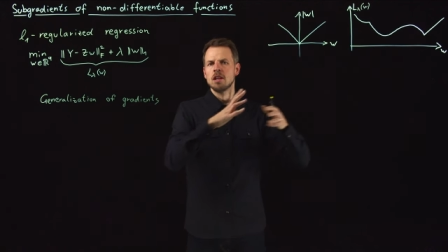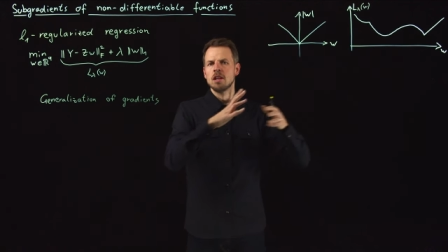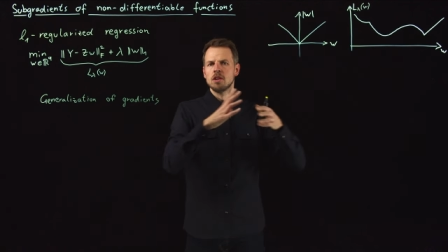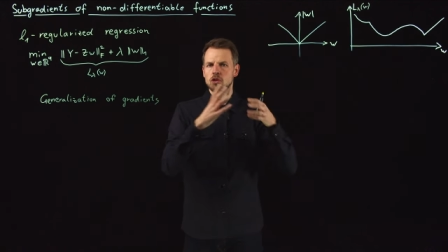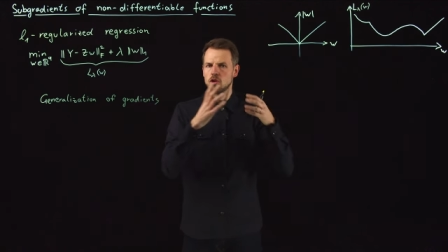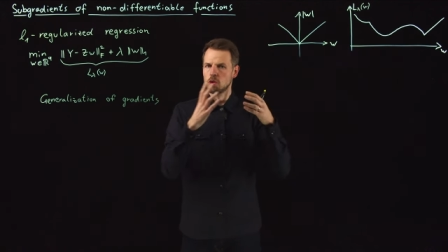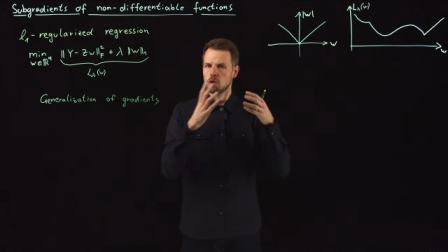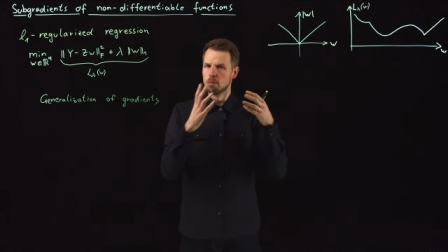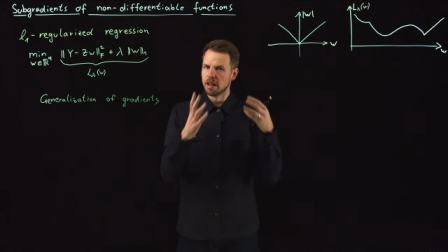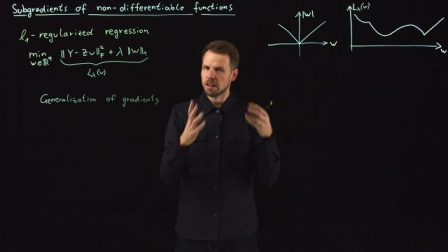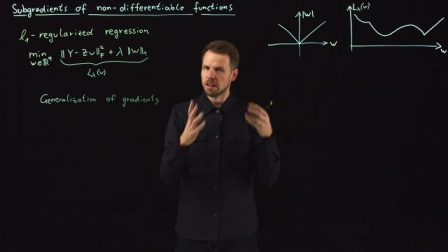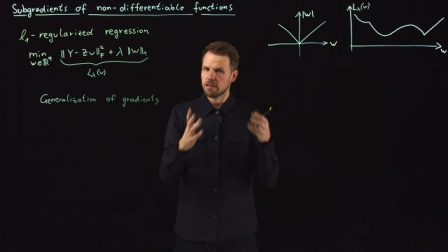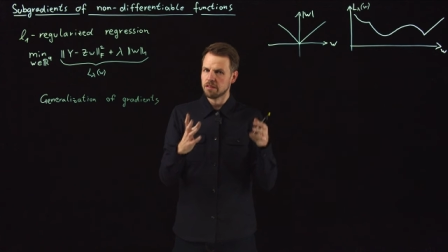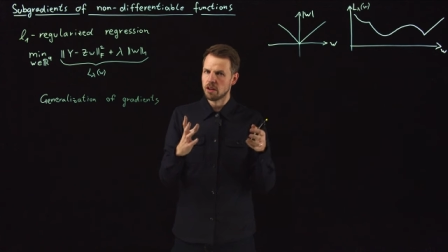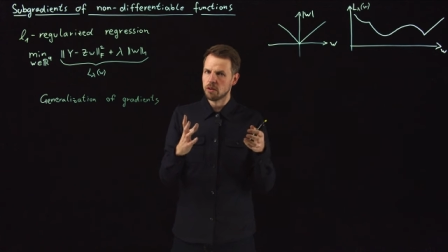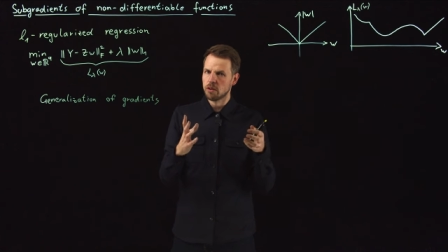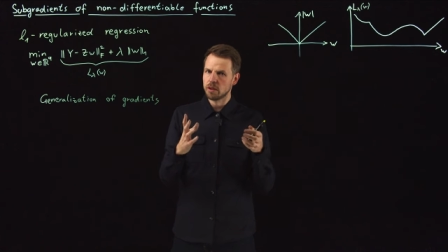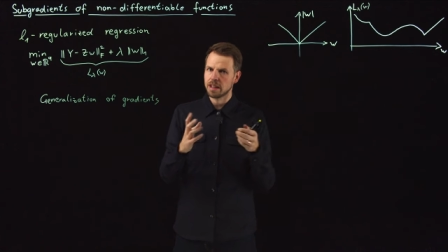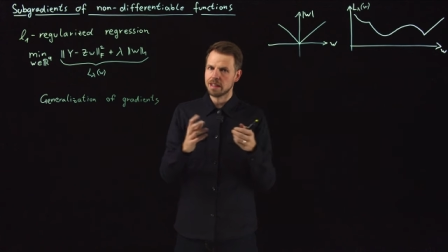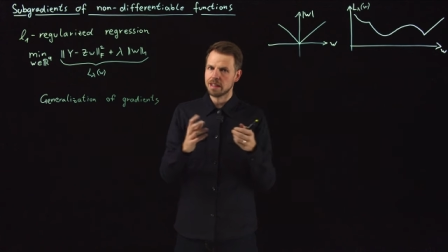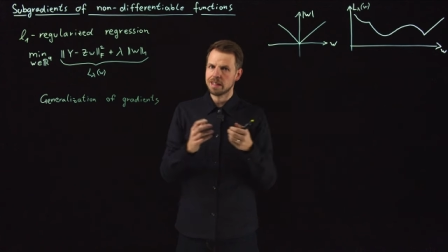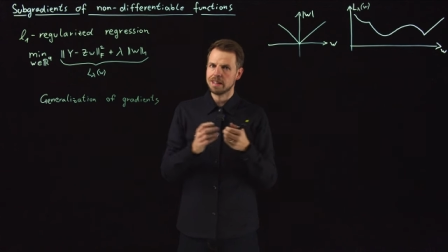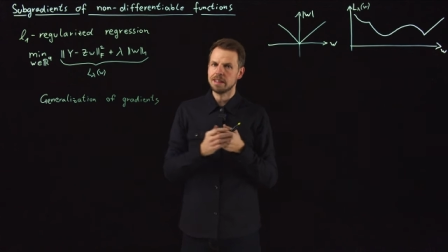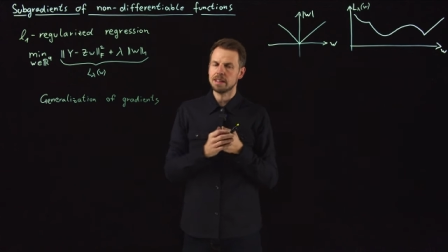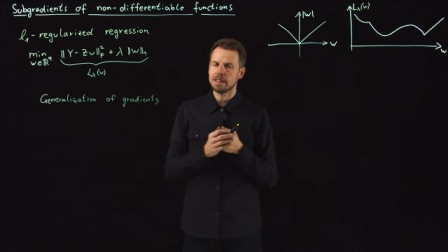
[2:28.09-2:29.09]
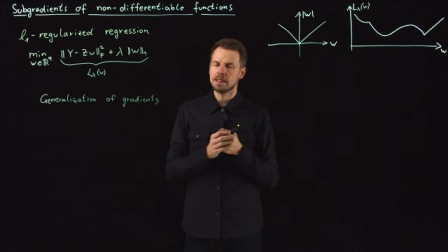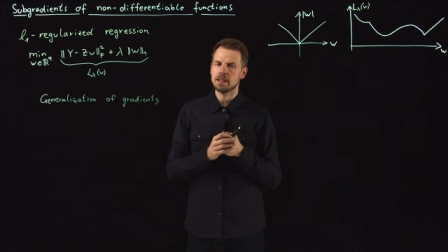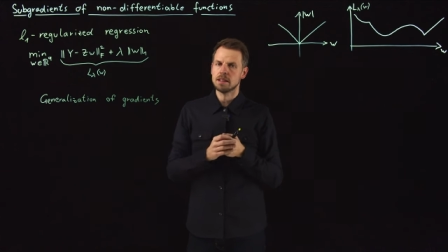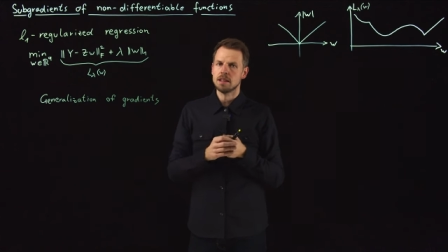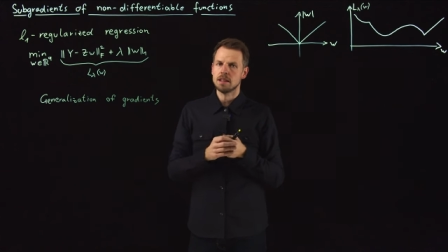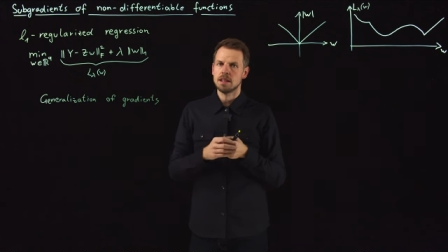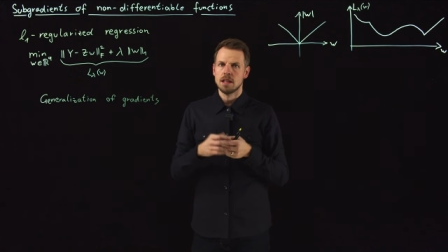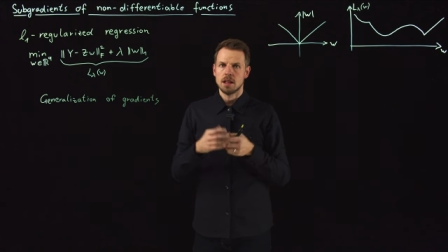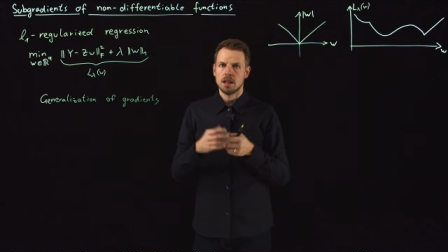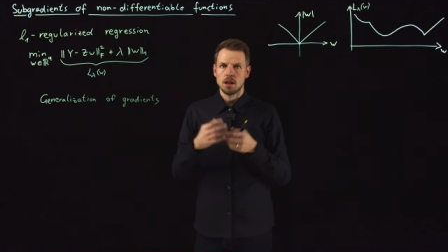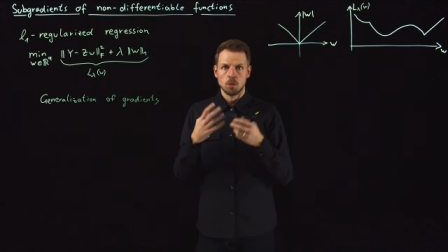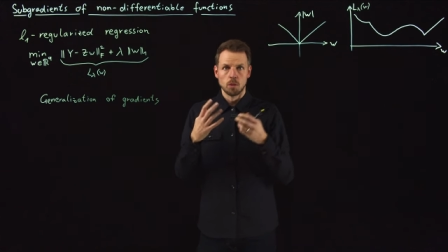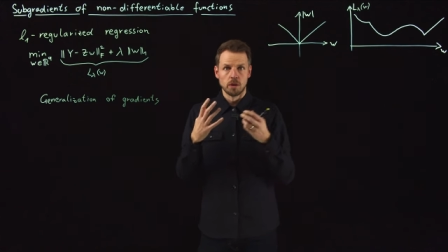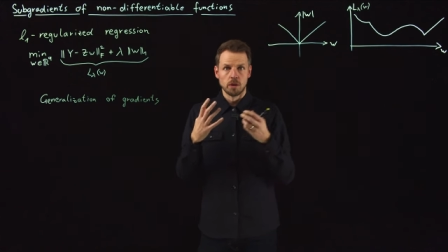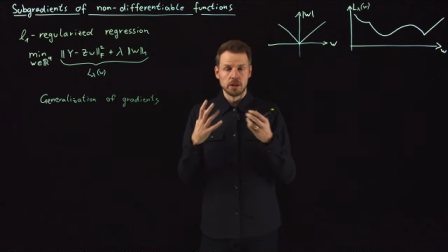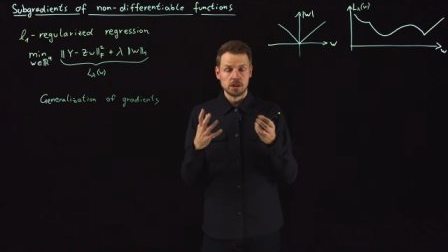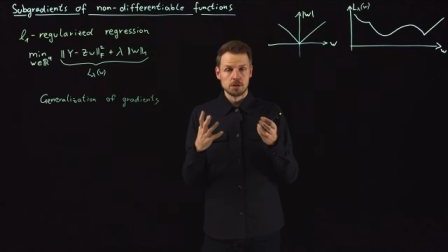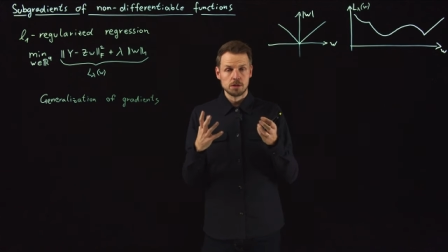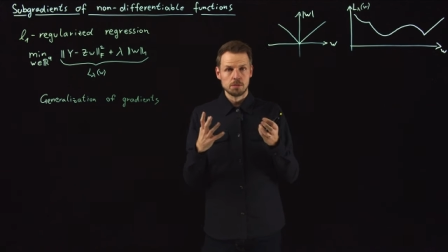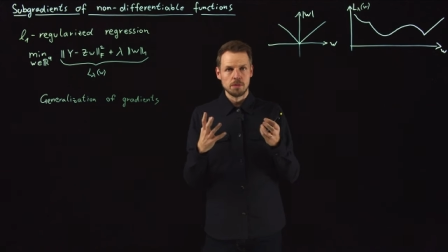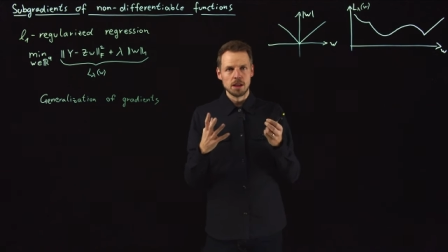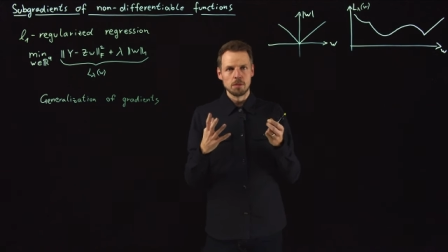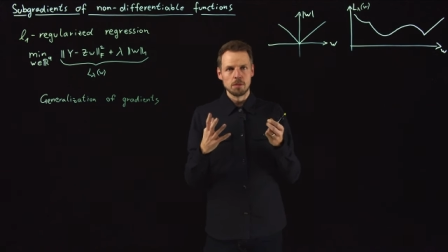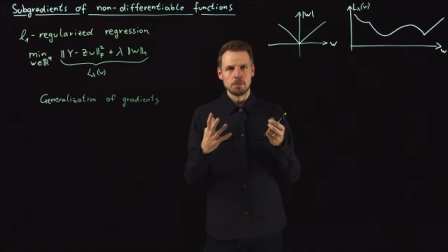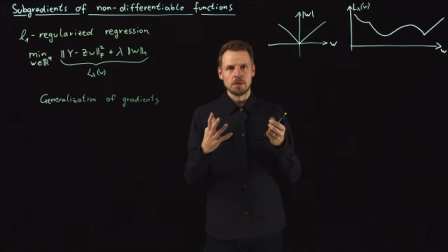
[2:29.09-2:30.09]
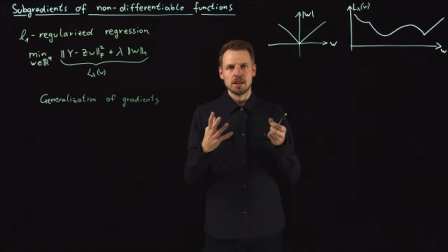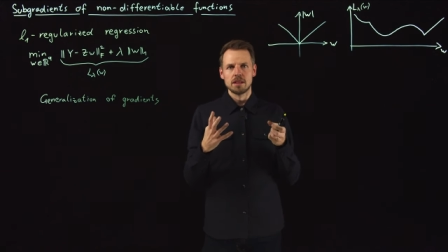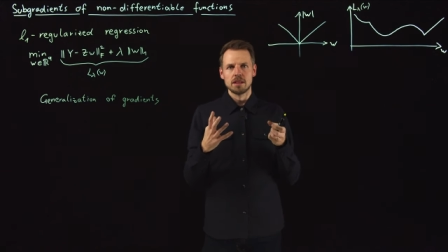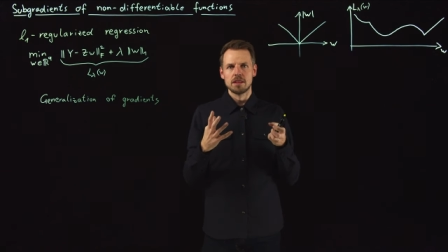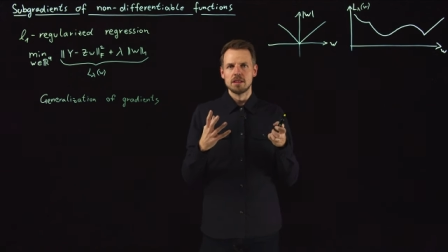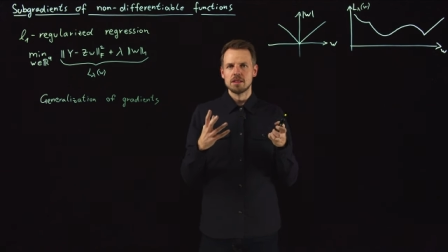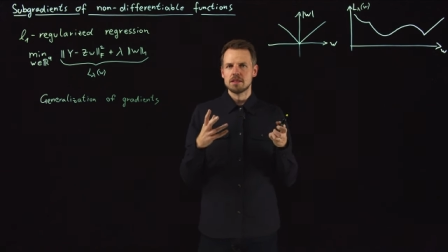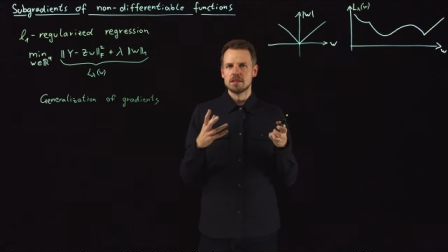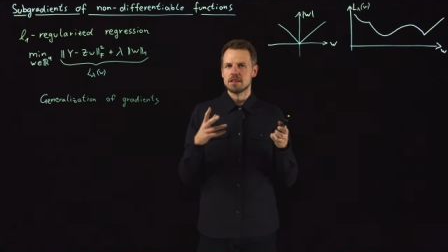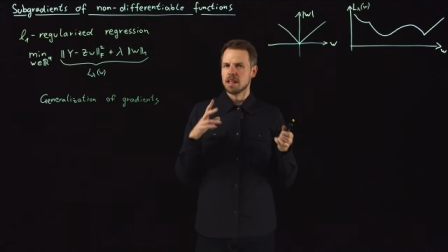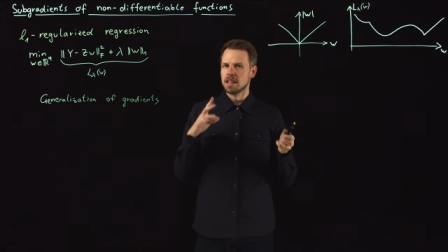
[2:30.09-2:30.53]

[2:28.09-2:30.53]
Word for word: to make very clear what is meant by this,